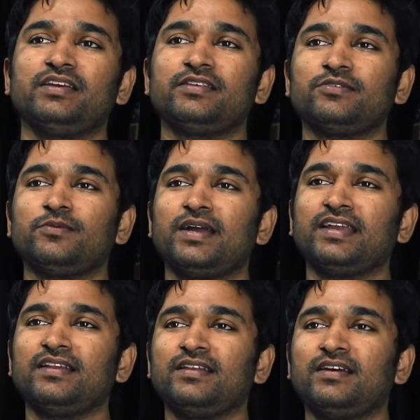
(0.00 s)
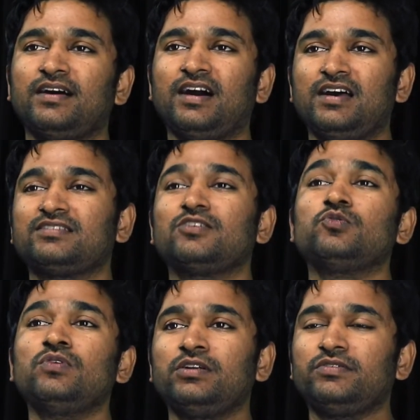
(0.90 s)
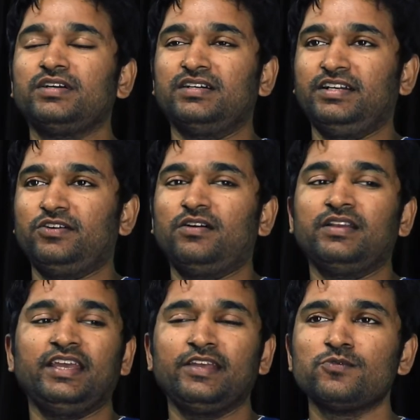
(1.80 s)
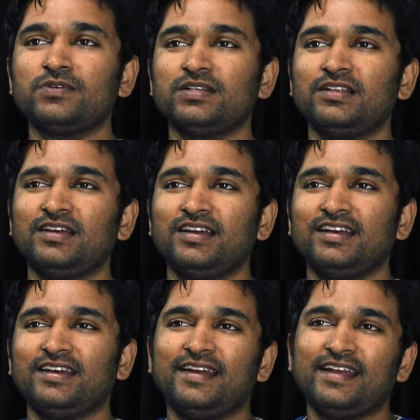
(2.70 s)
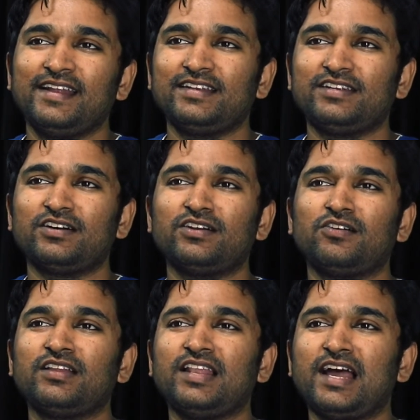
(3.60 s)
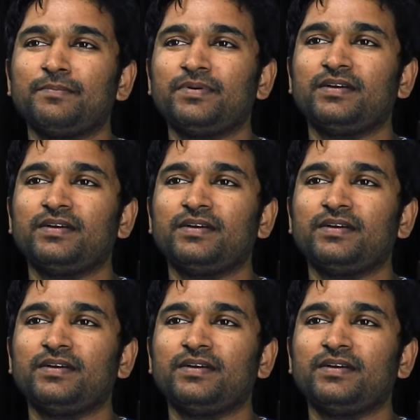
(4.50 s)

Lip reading: So I can ask Google to turn it on. Hey Google, turn on the lamp.